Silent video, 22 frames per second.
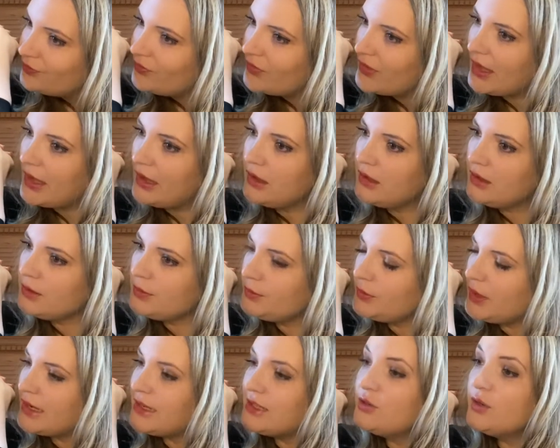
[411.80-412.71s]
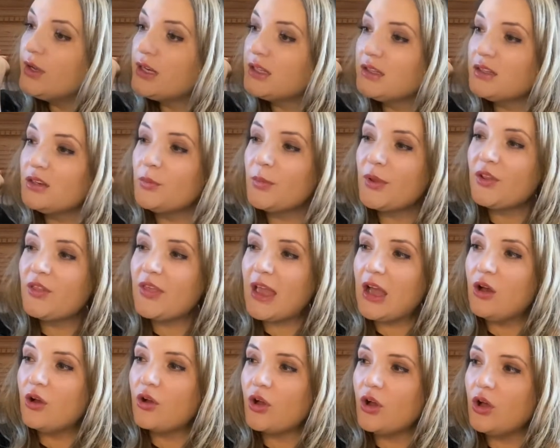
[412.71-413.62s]
I do get a little bit of the
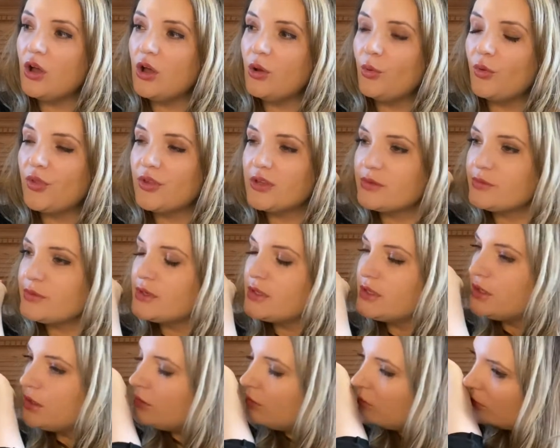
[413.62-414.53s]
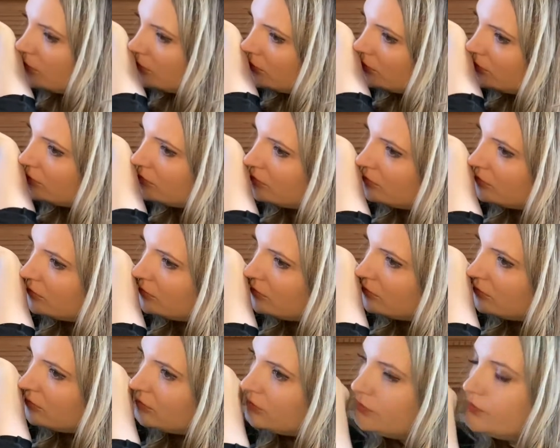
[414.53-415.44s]
alcohol with this one too.
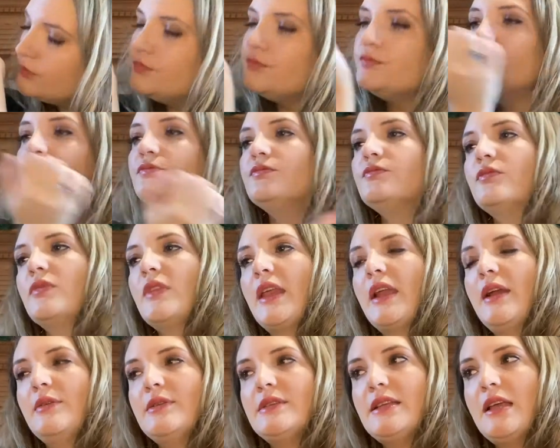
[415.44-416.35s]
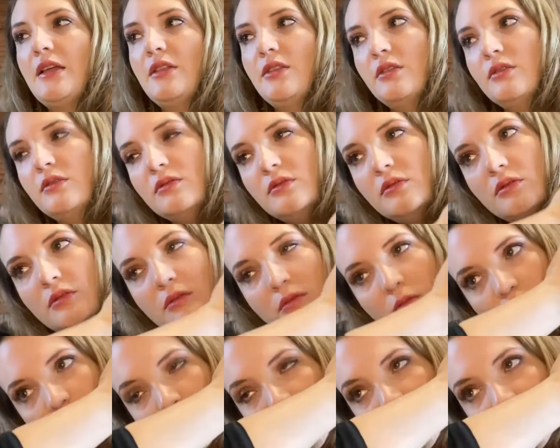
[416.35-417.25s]
That I was not,
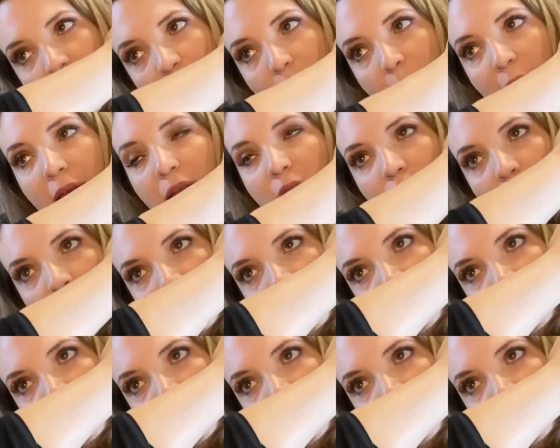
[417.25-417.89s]
but it's not bad.